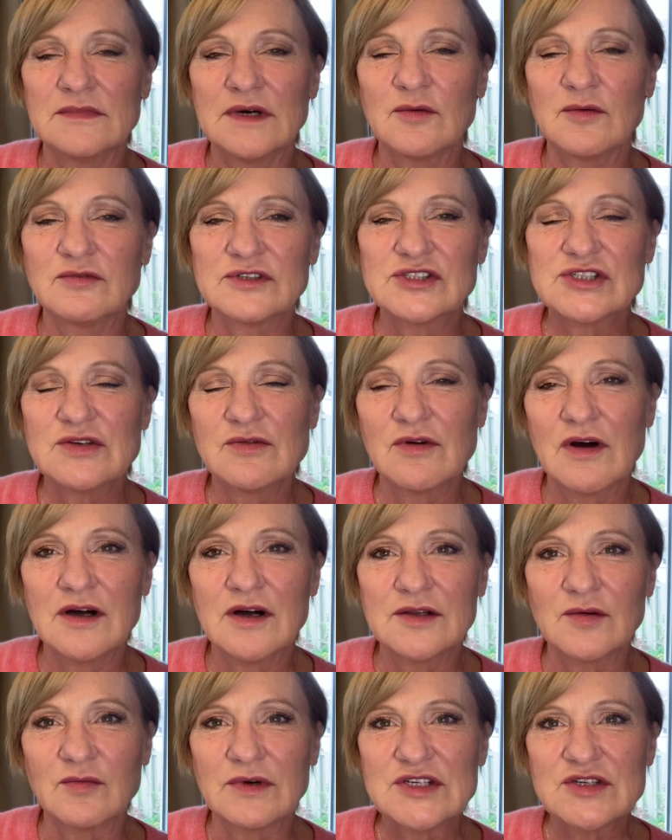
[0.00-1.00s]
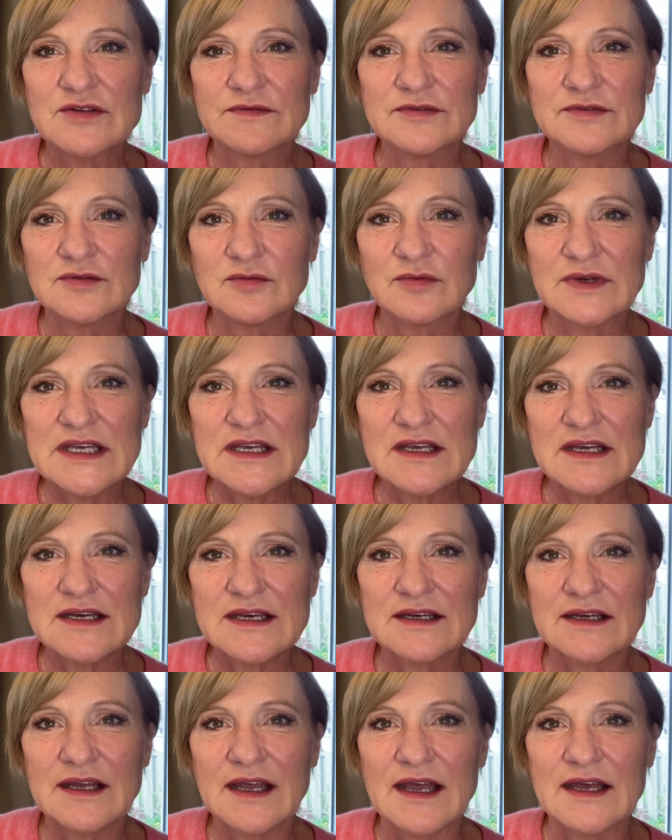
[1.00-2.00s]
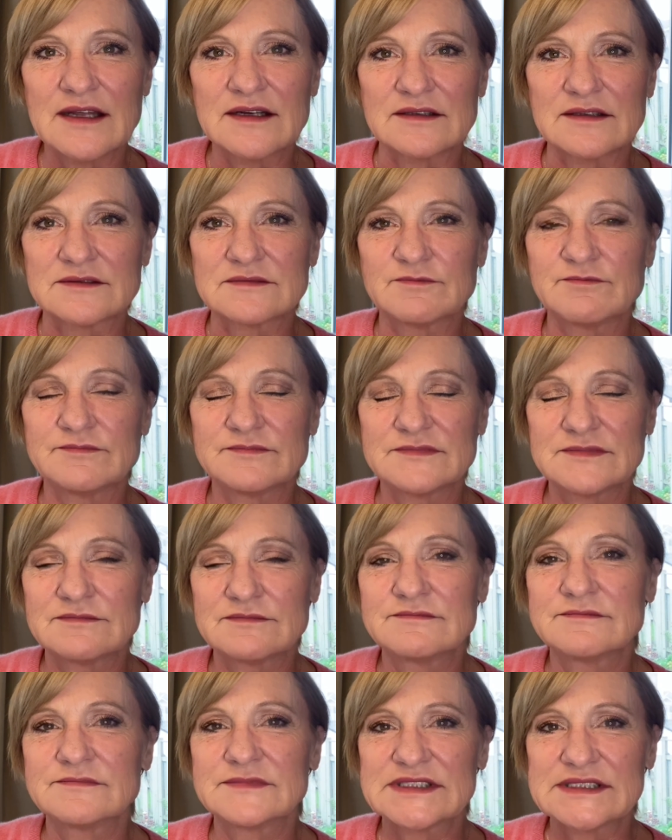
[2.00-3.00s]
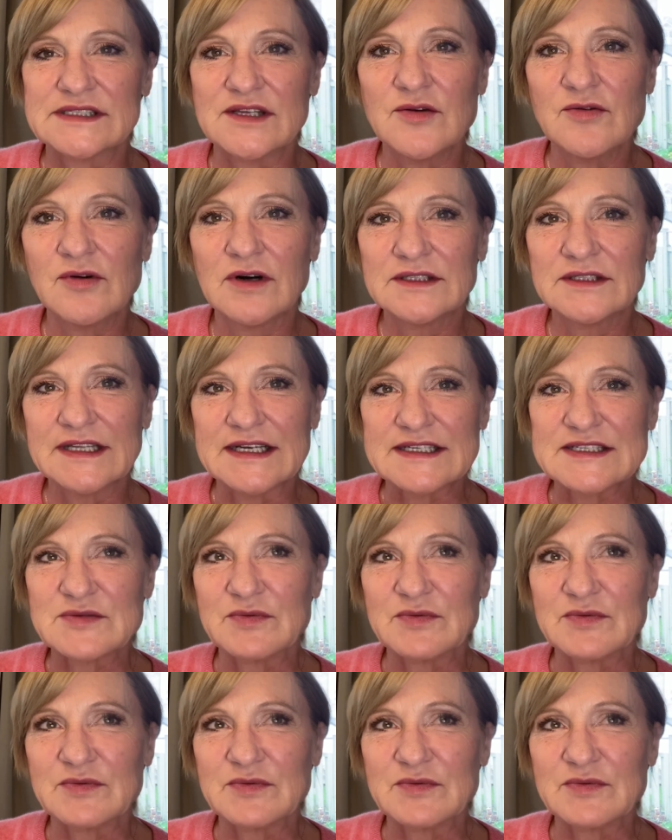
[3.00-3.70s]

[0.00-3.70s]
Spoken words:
Wish you all a wonderful week, and I'll see you all next